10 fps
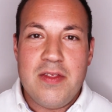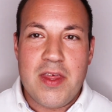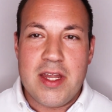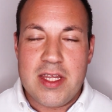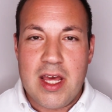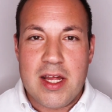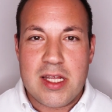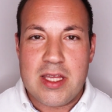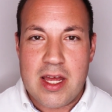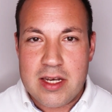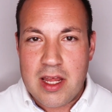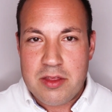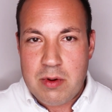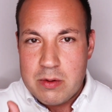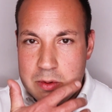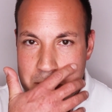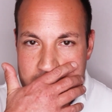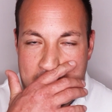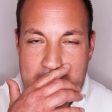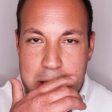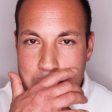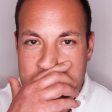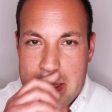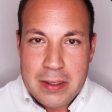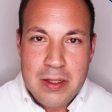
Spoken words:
then yes, that death rate would be accurate.